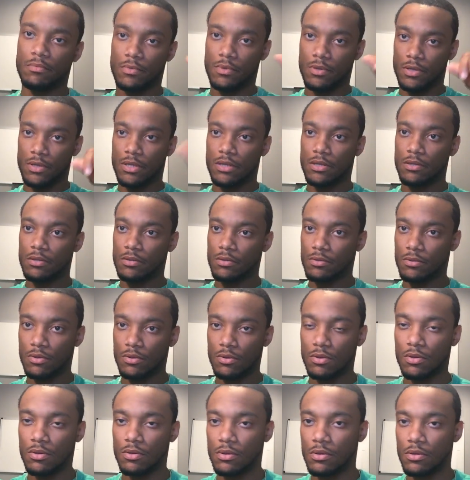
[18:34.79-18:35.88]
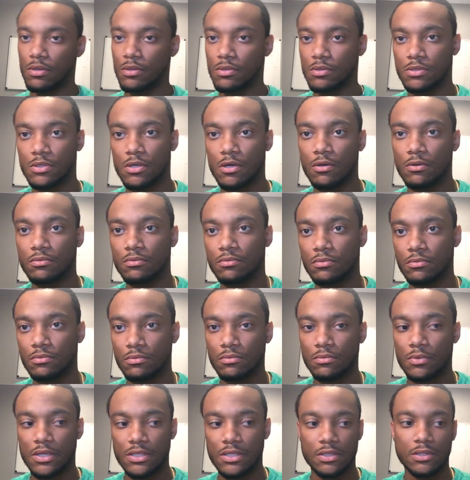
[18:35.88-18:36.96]
and so
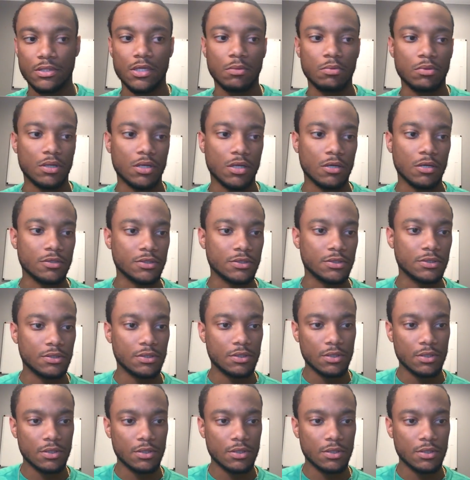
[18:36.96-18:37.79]
that's a double closing.